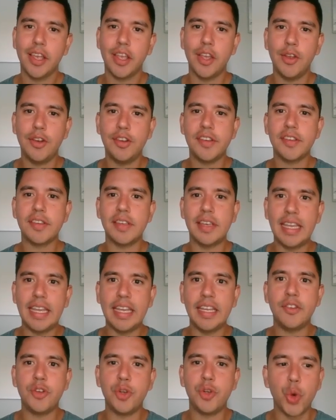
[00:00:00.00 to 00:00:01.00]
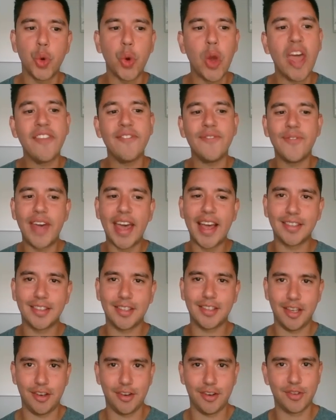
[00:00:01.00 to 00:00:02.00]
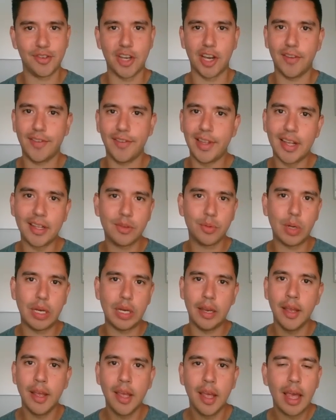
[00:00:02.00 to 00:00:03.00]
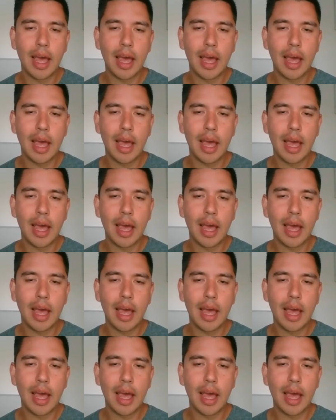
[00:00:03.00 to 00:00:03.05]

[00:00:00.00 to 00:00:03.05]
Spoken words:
you just need to invest in yourself. And that's what